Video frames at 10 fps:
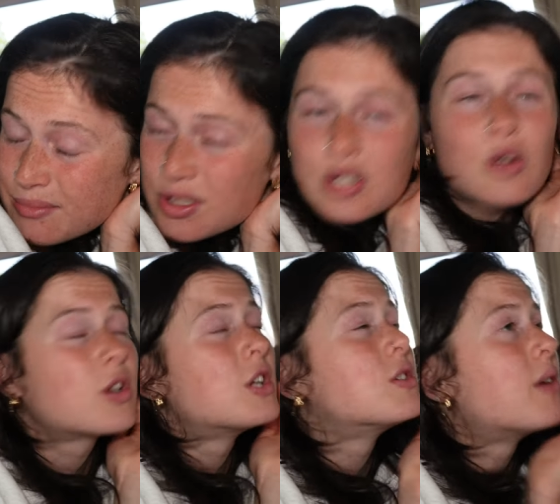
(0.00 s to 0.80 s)
I'm just not
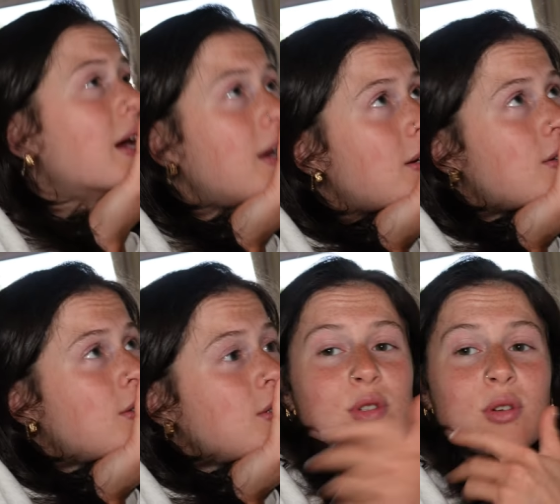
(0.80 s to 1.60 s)
gonna do it. You won't
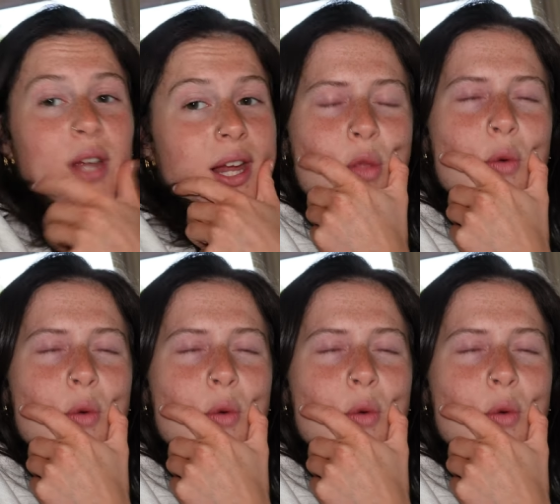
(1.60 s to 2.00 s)
catch me doing it.